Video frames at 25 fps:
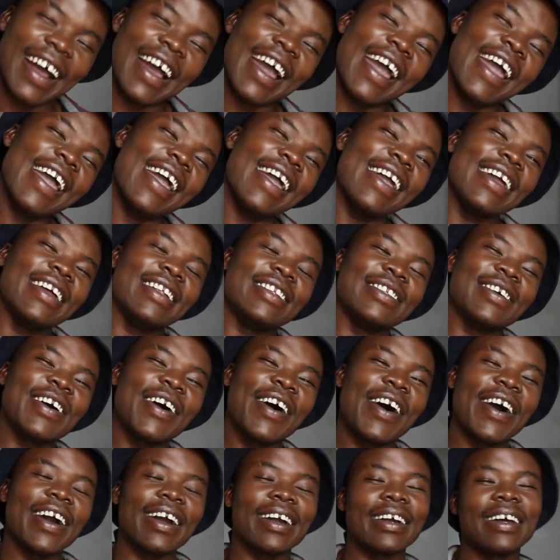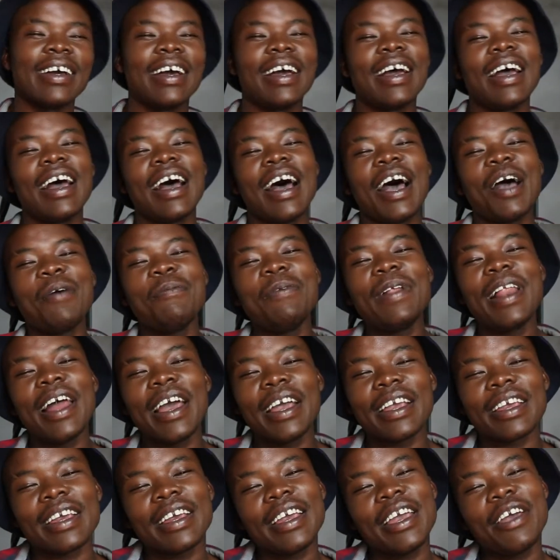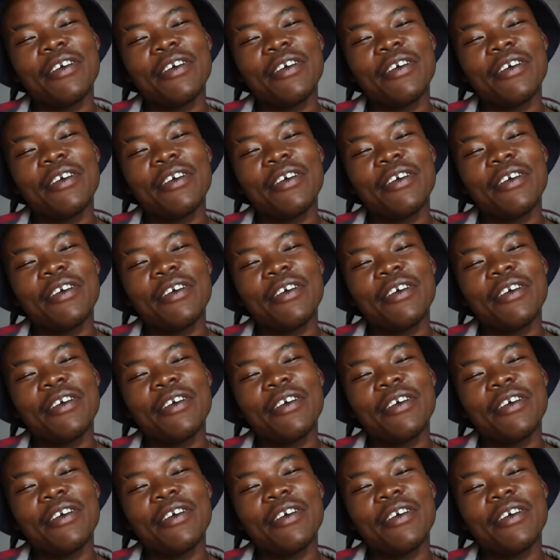Hey, dog. I mean, like,